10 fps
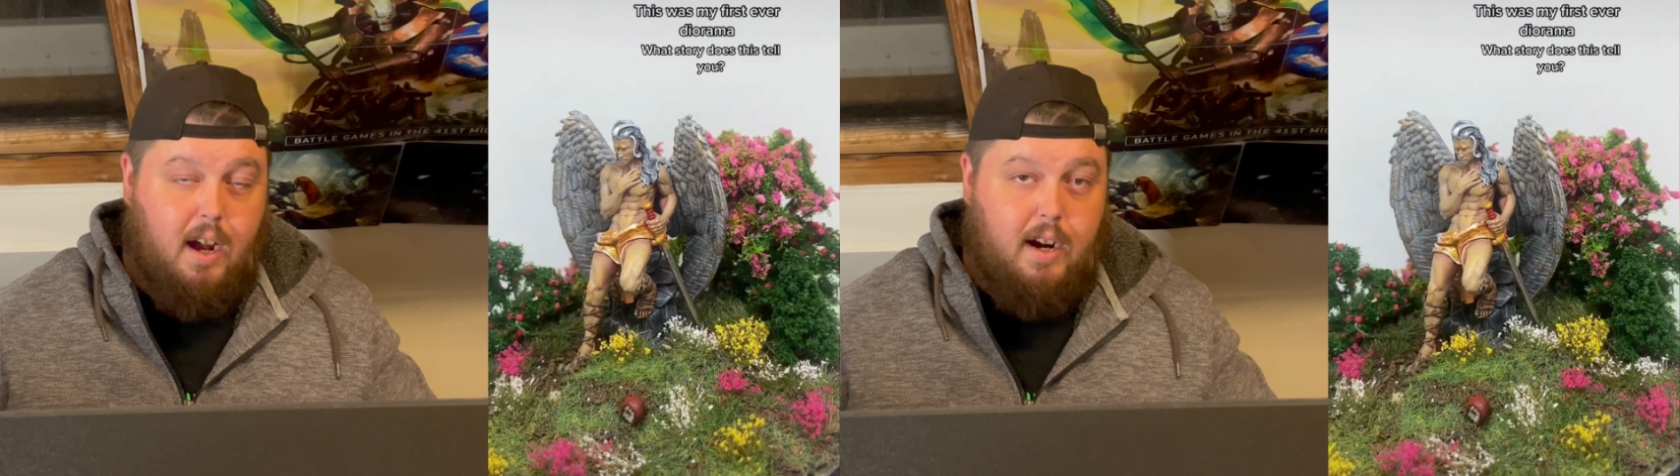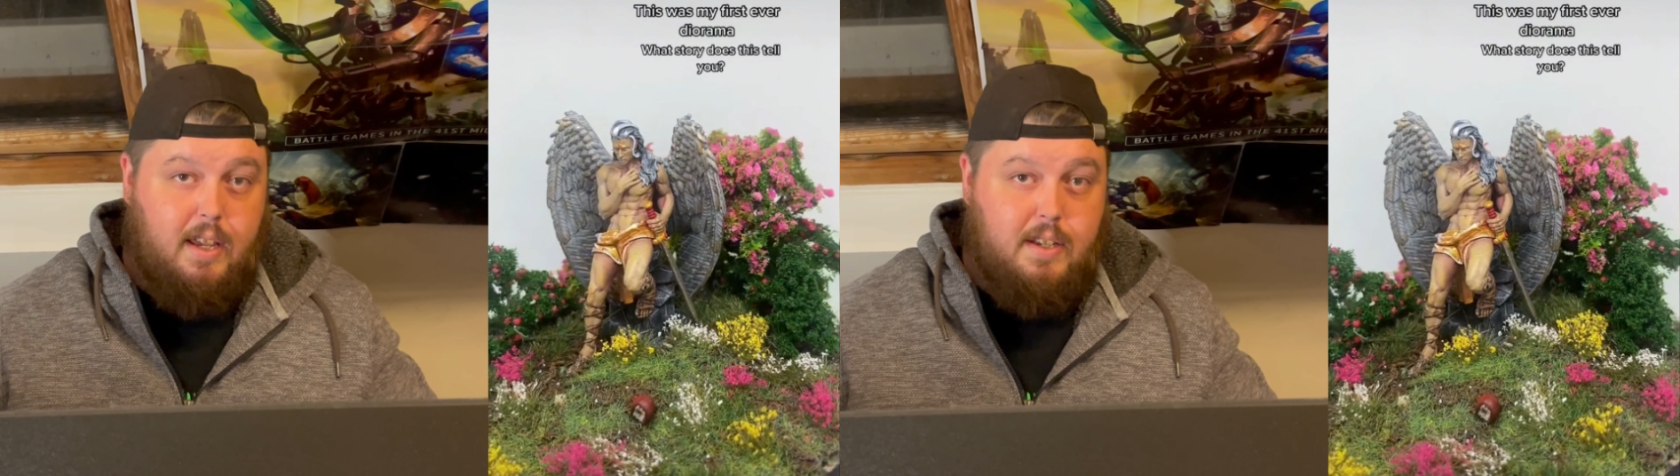
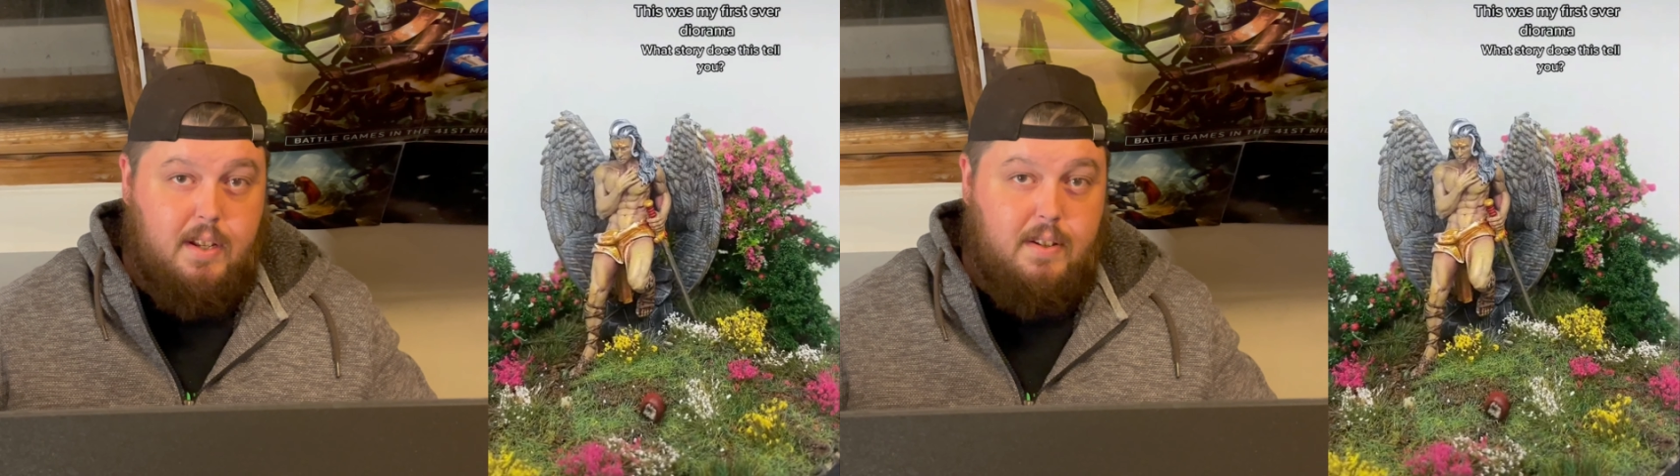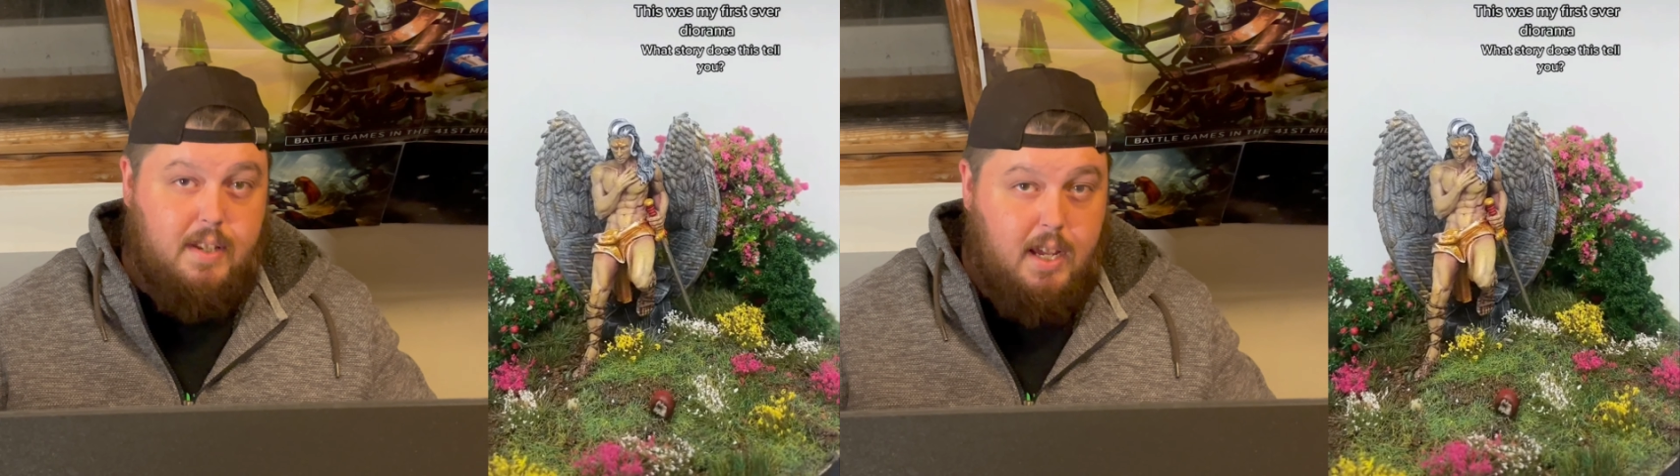and he's
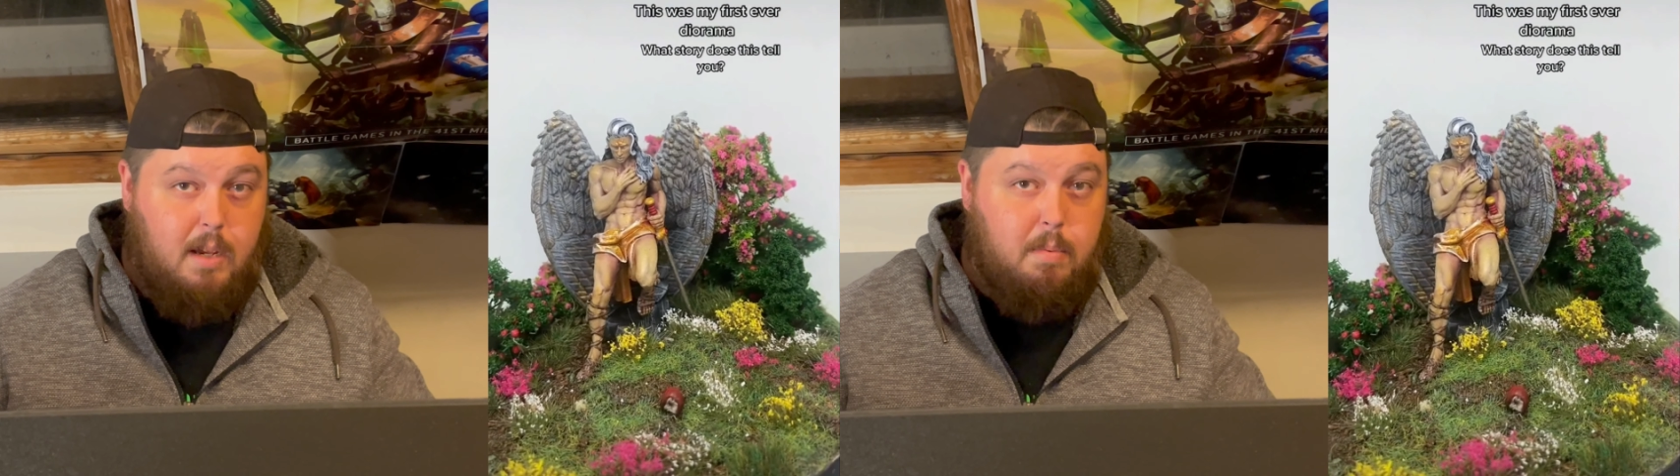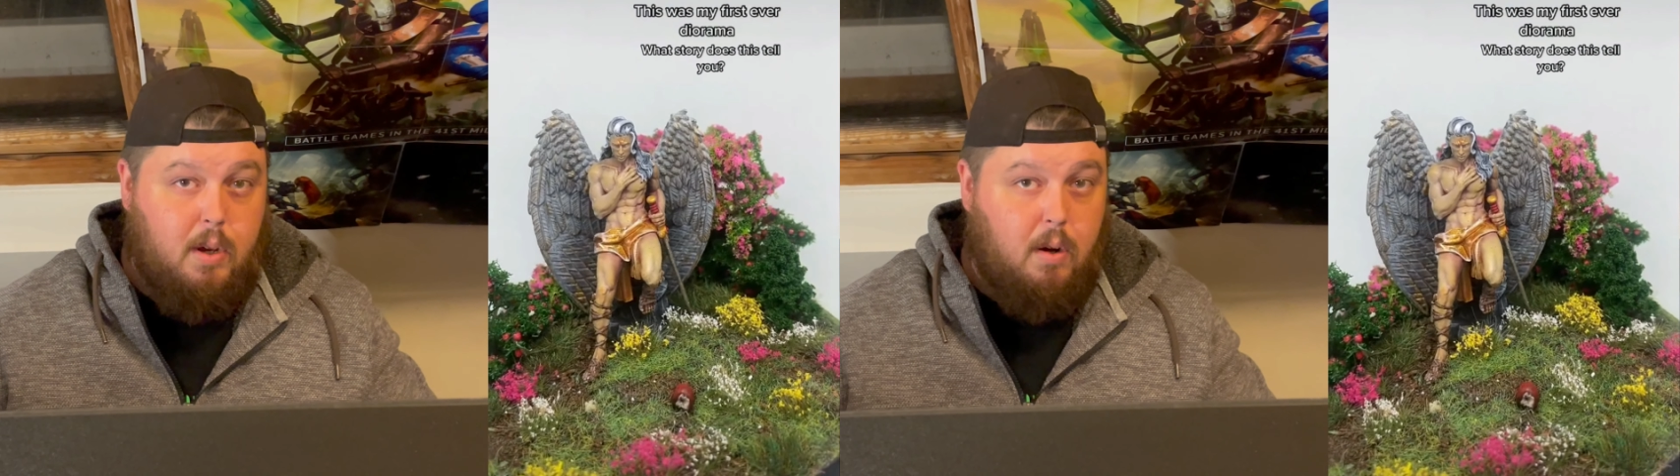in deep
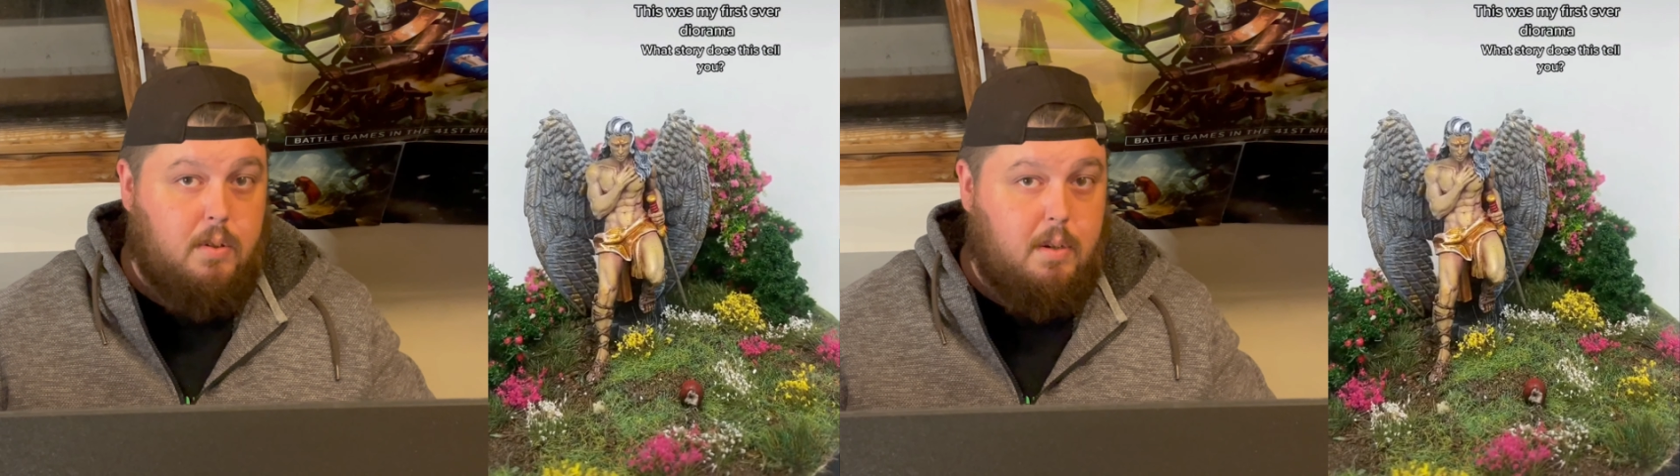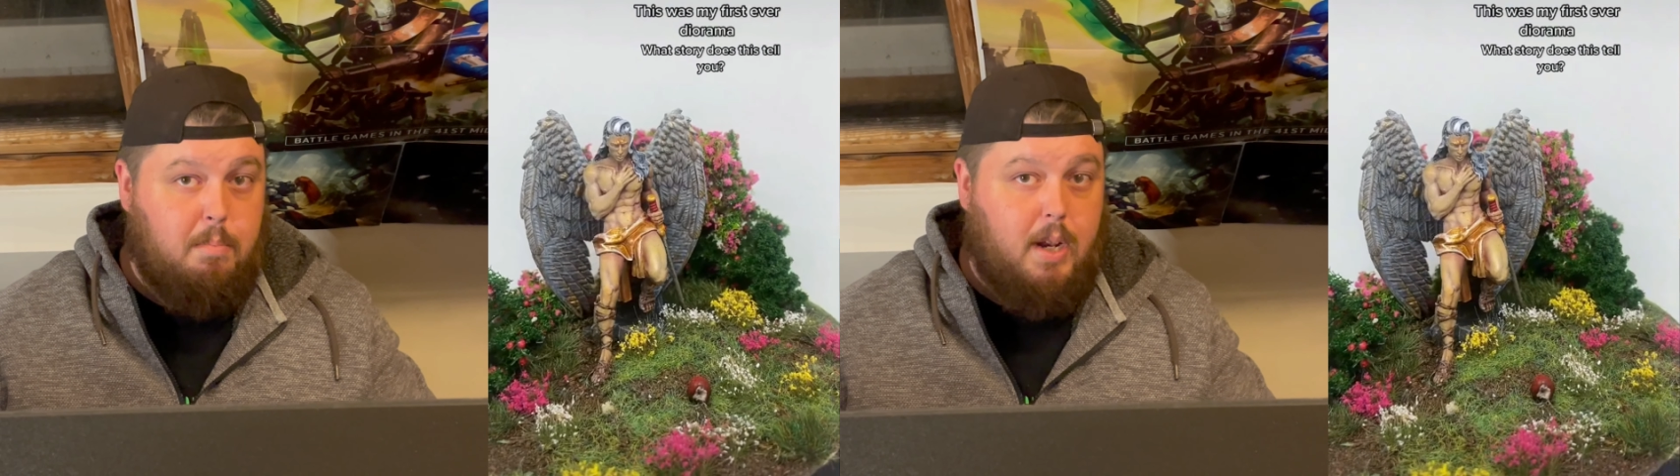
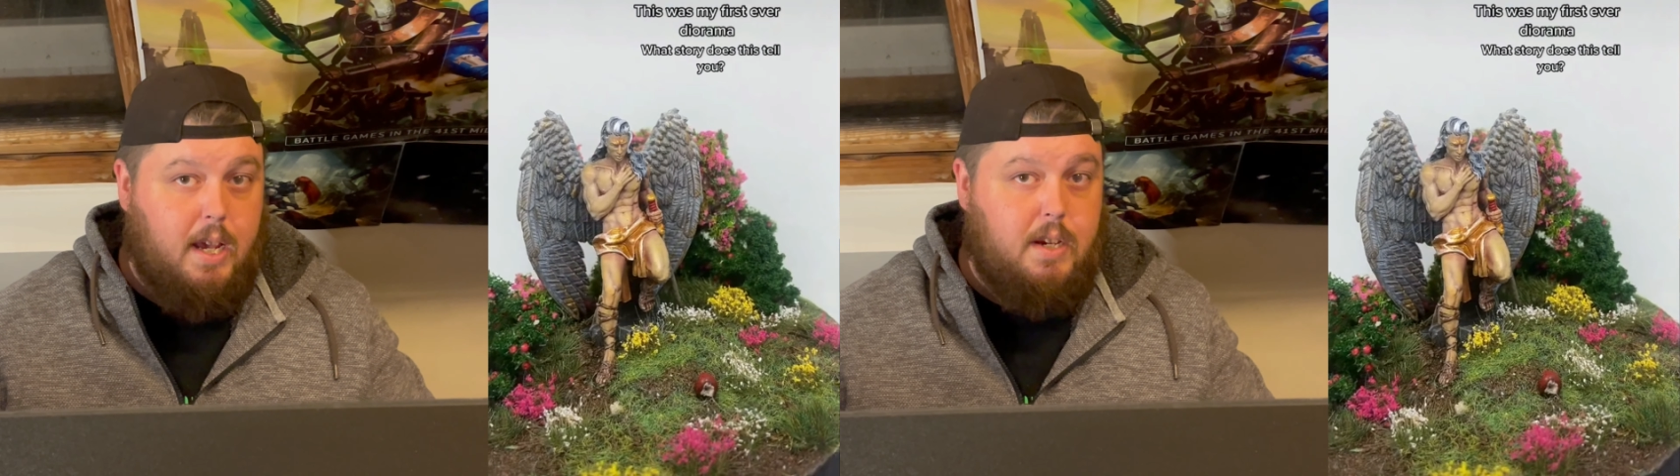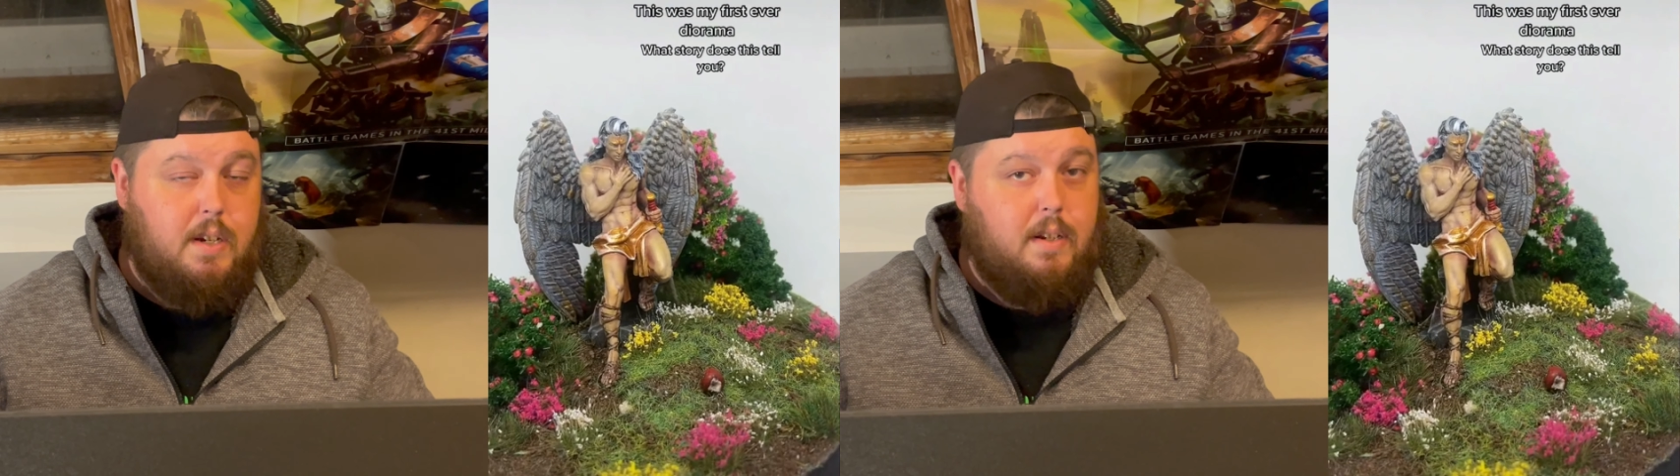
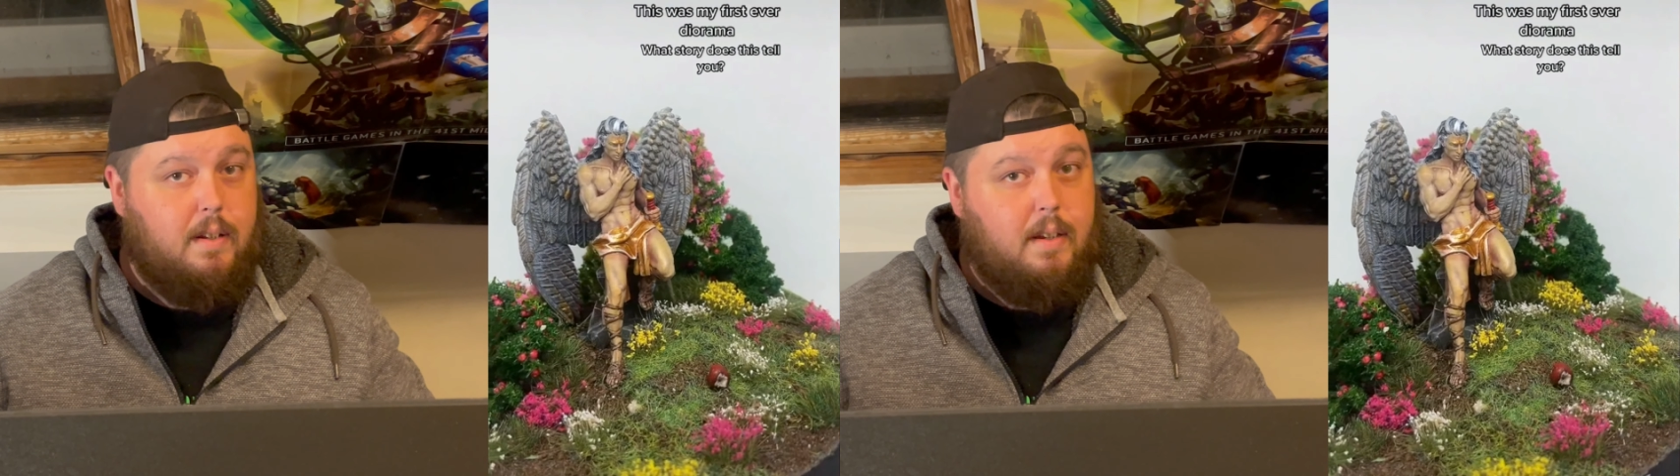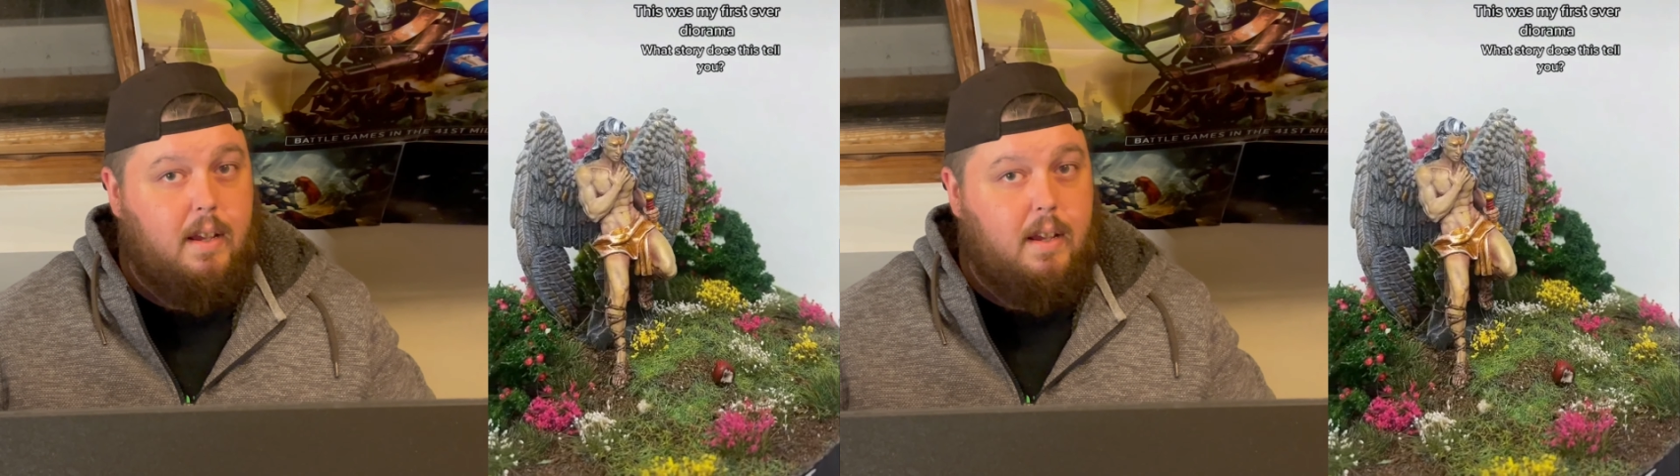contemplation,